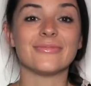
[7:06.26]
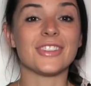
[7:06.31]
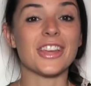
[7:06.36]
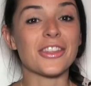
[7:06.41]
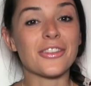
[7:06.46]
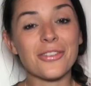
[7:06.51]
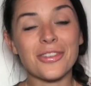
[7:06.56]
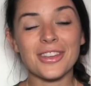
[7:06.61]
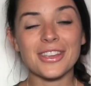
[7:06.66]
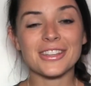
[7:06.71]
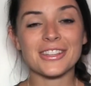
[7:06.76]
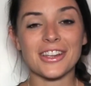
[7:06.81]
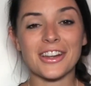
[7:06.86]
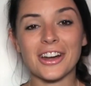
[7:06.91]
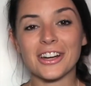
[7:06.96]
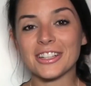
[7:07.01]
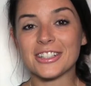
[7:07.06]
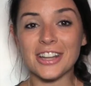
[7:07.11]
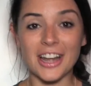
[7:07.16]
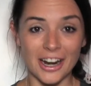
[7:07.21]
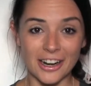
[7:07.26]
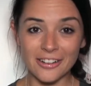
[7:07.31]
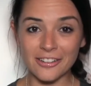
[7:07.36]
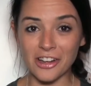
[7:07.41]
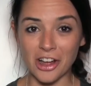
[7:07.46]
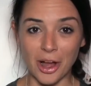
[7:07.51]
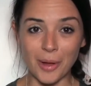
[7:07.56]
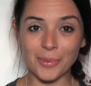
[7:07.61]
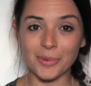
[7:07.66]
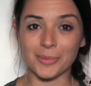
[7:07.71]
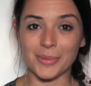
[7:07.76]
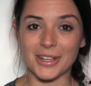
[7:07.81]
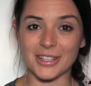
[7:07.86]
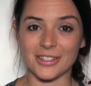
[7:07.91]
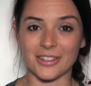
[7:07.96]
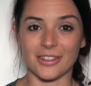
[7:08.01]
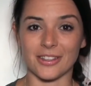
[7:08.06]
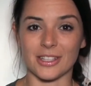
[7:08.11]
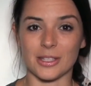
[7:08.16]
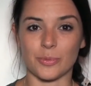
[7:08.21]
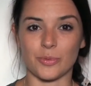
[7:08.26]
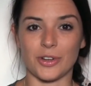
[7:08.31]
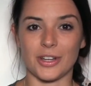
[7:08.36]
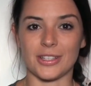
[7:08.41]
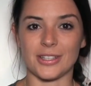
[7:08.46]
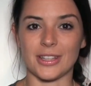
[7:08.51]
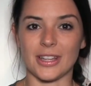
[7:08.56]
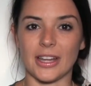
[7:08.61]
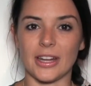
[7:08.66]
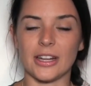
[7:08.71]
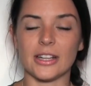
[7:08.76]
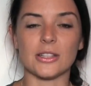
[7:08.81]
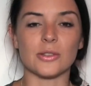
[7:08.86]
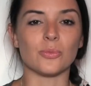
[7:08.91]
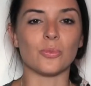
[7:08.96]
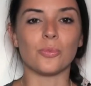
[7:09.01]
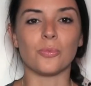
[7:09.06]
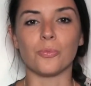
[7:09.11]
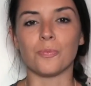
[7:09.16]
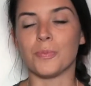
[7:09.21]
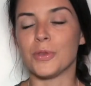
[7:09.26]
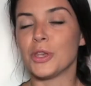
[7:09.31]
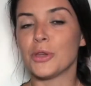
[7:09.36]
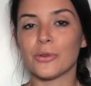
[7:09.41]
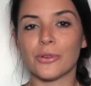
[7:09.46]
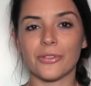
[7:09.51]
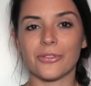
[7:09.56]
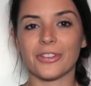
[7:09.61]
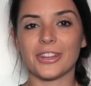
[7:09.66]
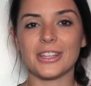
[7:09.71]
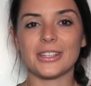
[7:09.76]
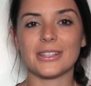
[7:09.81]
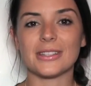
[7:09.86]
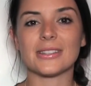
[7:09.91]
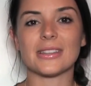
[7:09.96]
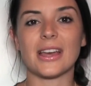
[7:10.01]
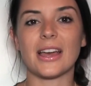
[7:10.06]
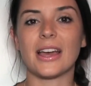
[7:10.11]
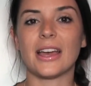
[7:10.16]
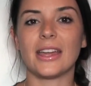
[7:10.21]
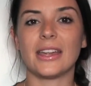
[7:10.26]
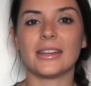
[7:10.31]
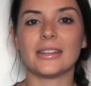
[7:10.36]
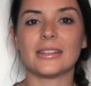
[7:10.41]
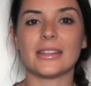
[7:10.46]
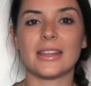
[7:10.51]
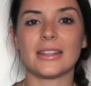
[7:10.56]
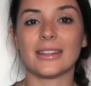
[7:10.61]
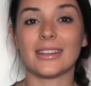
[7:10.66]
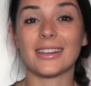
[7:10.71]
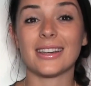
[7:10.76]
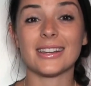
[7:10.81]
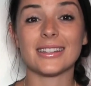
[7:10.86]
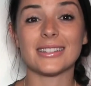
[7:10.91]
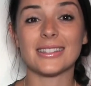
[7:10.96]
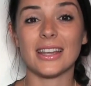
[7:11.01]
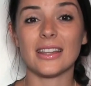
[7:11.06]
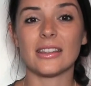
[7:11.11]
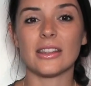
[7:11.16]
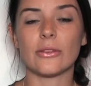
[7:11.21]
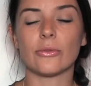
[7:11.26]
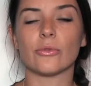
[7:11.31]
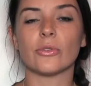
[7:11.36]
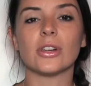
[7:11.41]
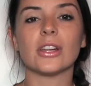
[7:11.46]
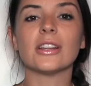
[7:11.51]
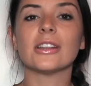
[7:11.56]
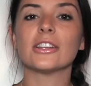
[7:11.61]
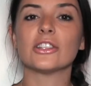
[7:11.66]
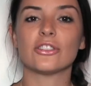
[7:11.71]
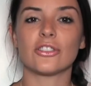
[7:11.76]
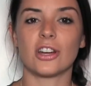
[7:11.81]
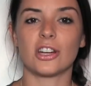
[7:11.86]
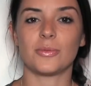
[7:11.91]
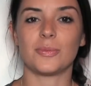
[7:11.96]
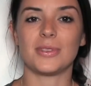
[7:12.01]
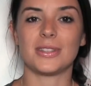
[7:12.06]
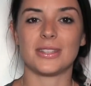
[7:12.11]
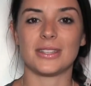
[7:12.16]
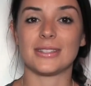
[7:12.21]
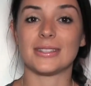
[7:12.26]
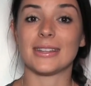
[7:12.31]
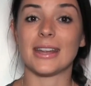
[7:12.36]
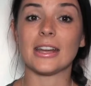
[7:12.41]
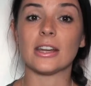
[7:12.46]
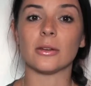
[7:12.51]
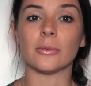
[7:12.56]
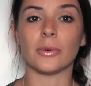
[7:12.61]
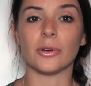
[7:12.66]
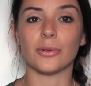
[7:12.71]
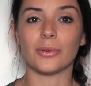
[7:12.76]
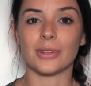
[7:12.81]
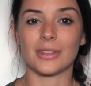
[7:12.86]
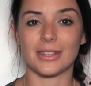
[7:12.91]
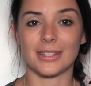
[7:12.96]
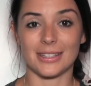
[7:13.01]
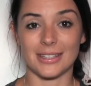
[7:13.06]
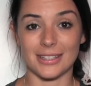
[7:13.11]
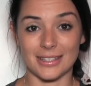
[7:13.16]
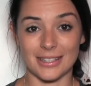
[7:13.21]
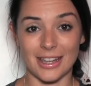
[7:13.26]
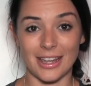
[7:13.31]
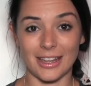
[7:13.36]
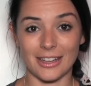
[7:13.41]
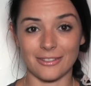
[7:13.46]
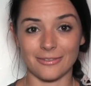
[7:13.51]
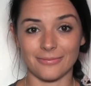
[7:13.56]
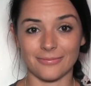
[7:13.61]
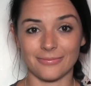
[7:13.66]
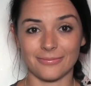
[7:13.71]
The other thing is I got a ton of compliments on this bracelet. It's beautifully designed, and like I said, they really tried to be sustainable with the design.